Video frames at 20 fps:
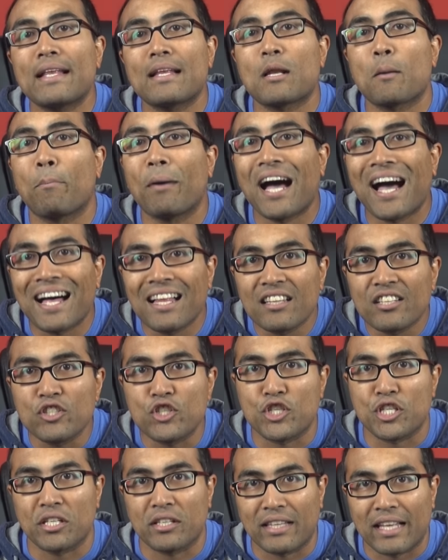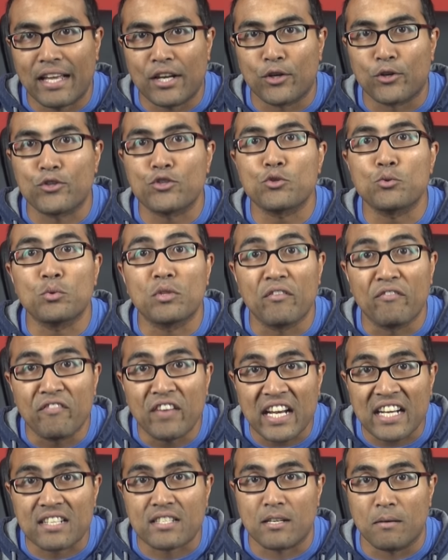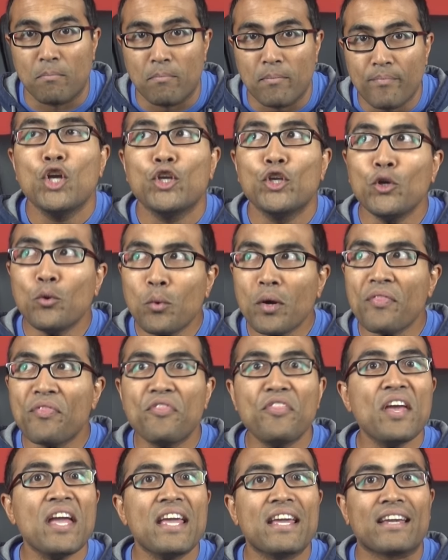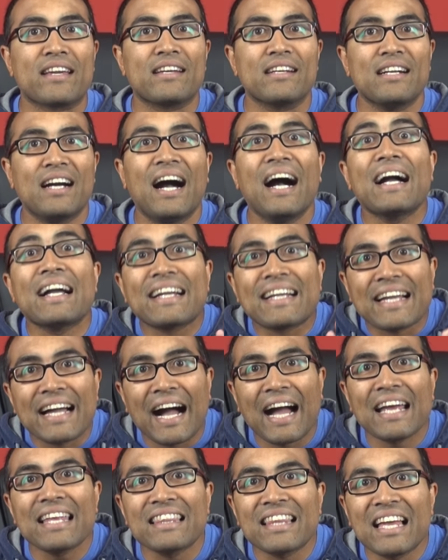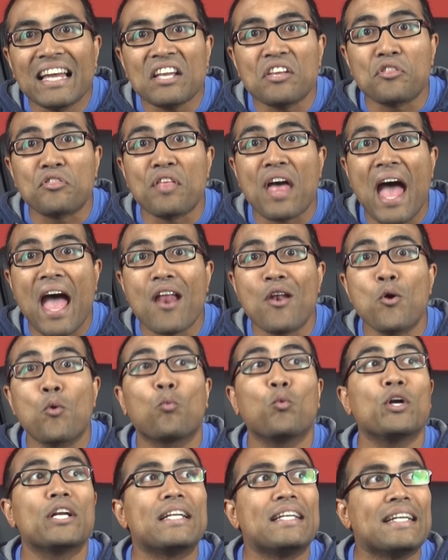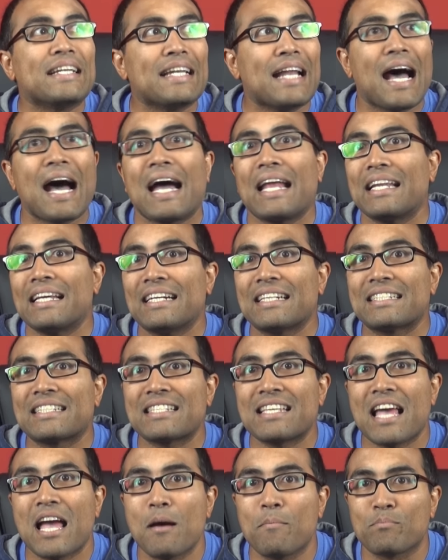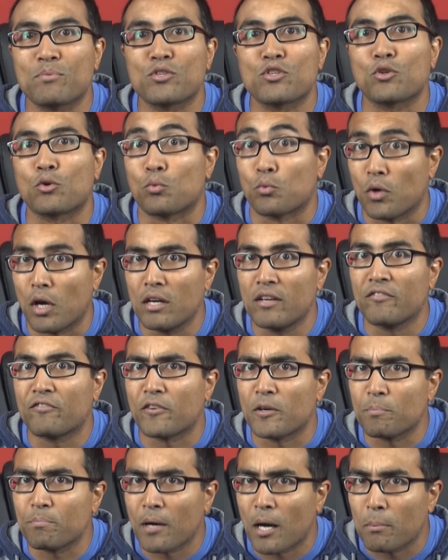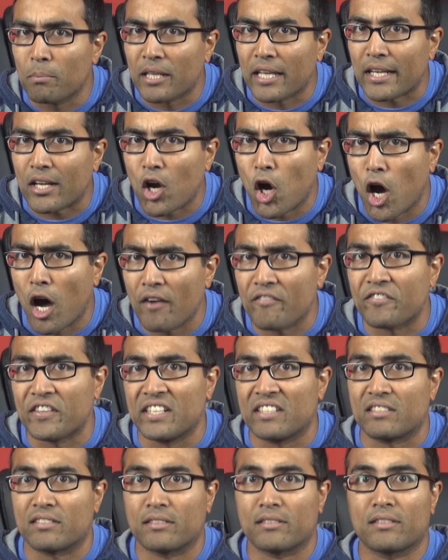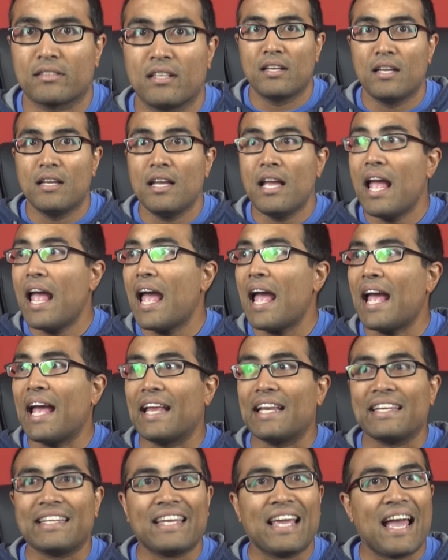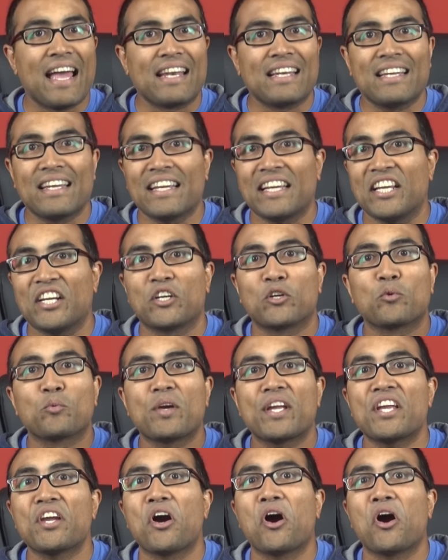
an apology letter to the victim. You would think a guy like that would not attempt to run for public office. And yet, here we